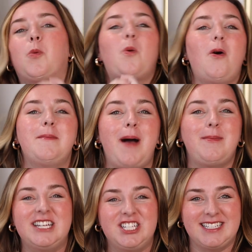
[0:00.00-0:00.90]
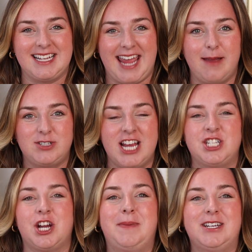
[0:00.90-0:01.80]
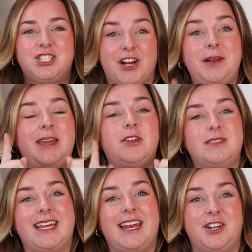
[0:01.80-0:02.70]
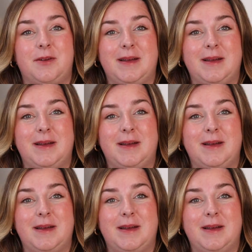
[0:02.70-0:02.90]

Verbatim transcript: Rolling Publish is a game changer. Be sure to be using it in your